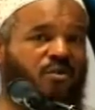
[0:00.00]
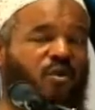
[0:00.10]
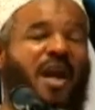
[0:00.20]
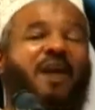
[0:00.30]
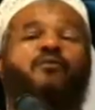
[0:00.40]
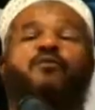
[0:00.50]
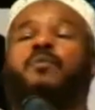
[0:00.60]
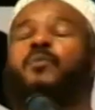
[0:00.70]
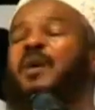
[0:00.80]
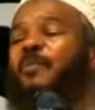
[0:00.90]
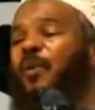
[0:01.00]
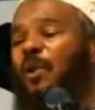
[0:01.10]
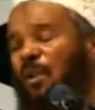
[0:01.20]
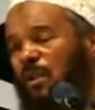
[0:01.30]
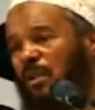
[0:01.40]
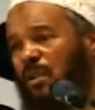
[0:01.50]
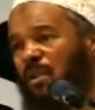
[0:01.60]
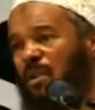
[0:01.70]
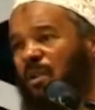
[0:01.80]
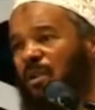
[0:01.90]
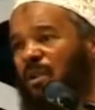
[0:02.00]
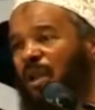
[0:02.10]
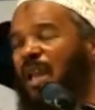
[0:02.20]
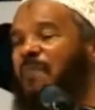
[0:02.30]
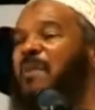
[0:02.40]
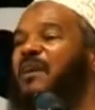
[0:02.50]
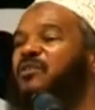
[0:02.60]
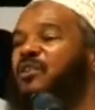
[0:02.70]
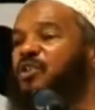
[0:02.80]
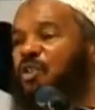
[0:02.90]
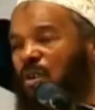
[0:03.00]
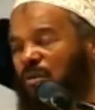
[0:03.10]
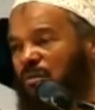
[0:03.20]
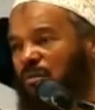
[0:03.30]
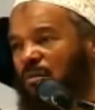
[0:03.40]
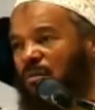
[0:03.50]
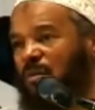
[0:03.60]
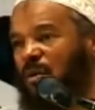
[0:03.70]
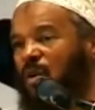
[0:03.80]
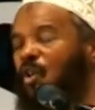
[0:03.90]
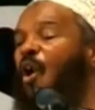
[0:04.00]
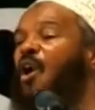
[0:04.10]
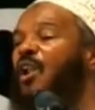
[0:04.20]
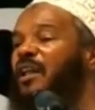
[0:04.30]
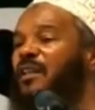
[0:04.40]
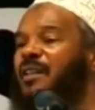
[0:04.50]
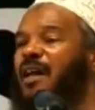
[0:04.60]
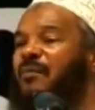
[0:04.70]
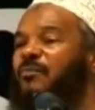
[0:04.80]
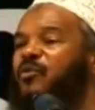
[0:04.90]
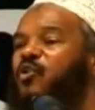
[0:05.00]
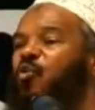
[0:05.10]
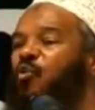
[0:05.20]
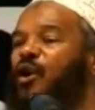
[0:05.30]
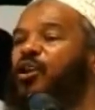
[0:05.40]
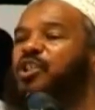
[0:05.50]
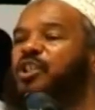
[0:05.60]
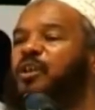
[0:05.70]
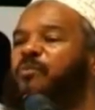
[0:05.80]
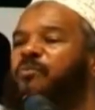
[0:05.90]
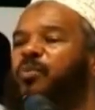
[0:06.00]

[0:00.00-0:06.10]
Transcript: to every people, a messenger, calling them to worship